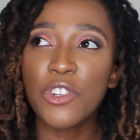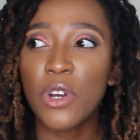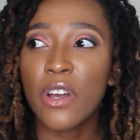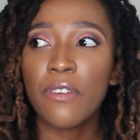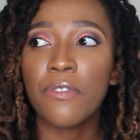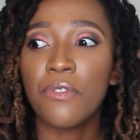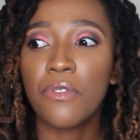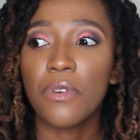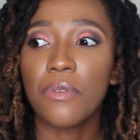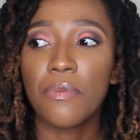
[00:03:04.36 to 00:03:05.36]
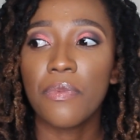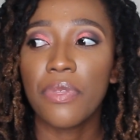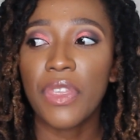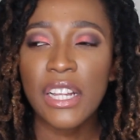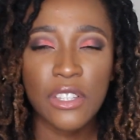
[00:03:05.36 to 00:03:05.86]
sure if
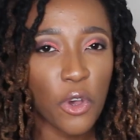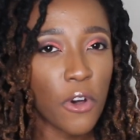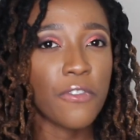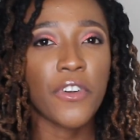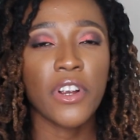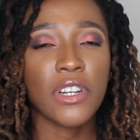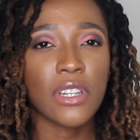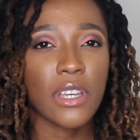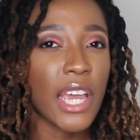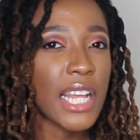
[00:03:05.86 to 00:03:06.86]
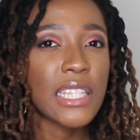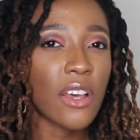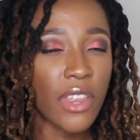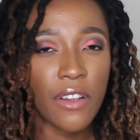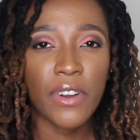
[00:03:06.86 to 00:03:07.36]
that's offered here in
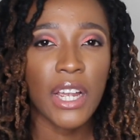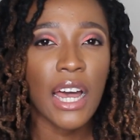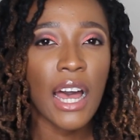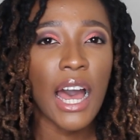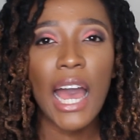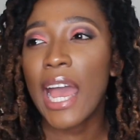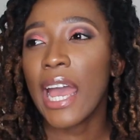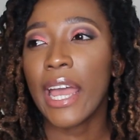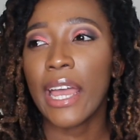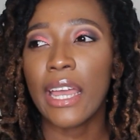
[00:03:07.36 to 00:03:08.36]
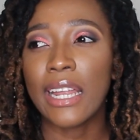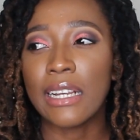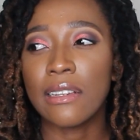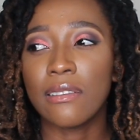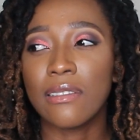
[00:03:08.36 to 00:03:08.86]
South Africa.
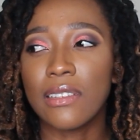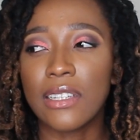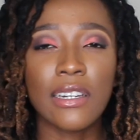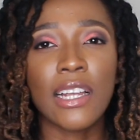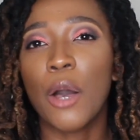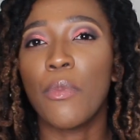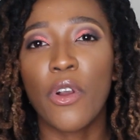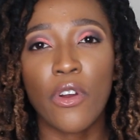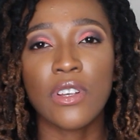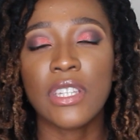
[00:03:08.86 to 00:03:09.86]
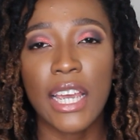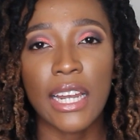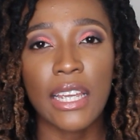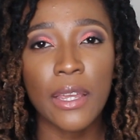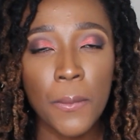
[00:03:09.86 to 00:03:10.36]
I didn't come across
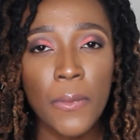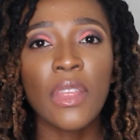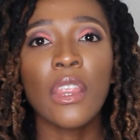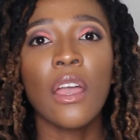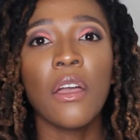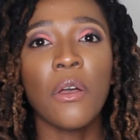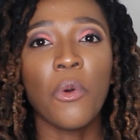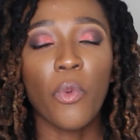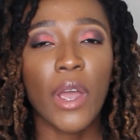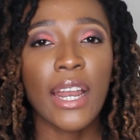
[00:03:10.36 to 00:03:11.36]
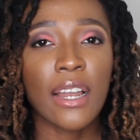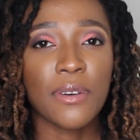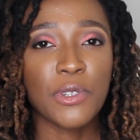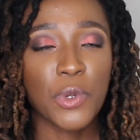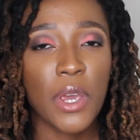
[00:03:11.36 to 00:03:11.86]
any when I
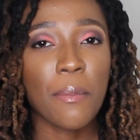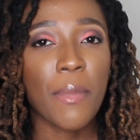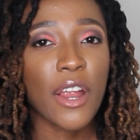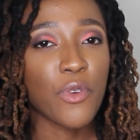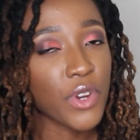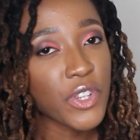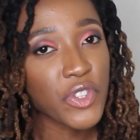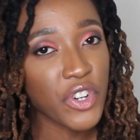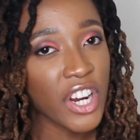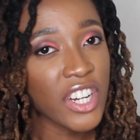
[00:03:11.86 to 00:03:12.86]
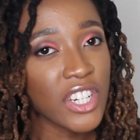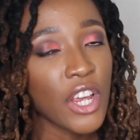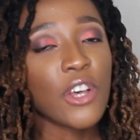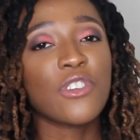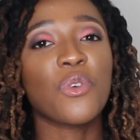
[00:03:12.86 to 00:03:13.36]
was doing my research.
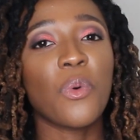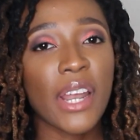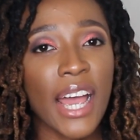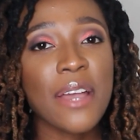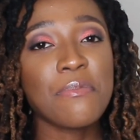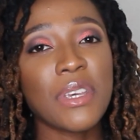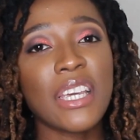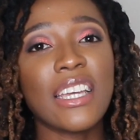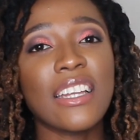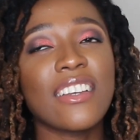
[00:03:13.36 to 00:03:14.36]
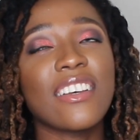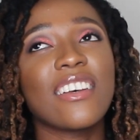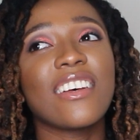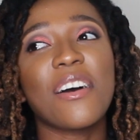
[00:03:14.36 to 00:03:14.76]
So what I mean